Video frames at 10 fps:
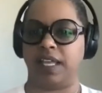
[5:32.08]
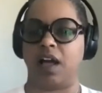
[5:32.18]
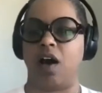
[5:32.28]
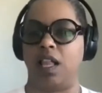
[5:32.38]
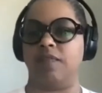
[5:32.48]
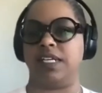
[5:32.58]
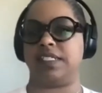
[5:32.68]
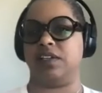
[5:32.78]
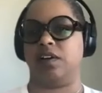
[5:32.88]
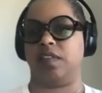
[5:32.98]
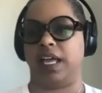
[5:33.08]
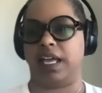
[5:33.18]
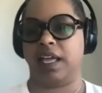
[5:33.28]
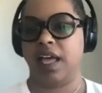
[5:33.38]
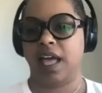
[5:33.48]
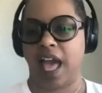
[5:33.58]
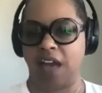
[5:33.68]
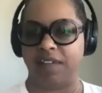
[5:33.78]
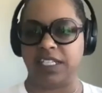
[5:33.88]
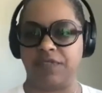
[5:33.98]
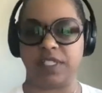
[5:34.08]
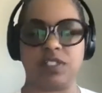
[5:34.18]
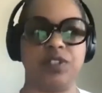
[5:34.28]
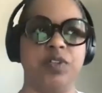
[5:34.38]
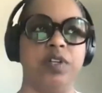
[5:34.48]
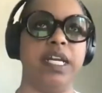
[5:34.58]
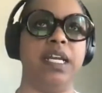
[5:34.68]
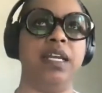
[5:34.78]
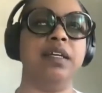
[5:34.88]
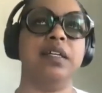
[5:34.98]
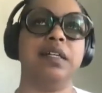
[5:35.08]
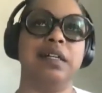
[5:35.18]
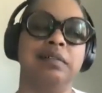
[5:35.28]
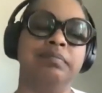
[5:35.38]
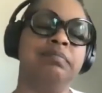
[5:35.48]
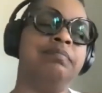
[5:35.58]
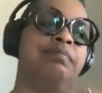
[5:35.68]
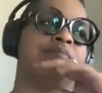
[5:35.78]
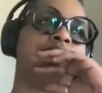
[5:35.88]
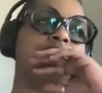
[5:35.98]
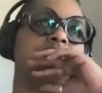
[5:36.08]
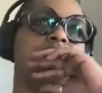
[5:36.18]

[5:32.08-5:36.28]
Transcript: Mm-hmm. Like all of us are like, have a different story. And